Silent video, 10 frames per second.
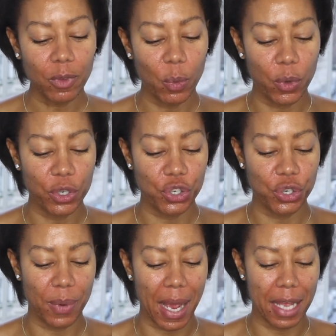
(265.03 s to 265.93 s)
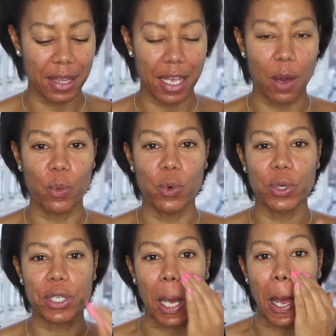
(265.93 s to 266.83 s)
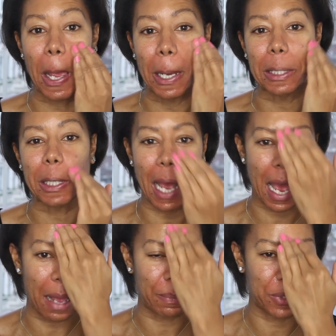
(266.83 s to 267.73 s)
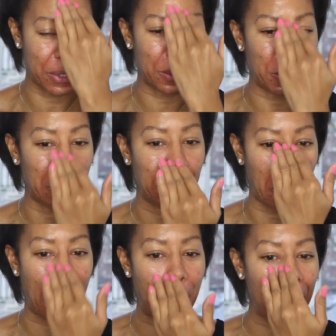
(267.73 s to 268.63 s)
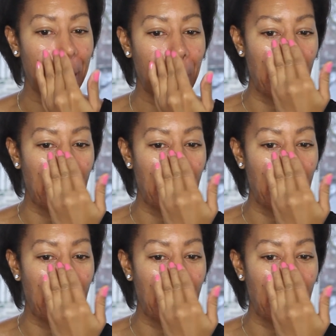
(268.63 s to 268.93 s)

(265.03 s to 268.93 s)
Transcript: once you add that water, it's absolutely fine.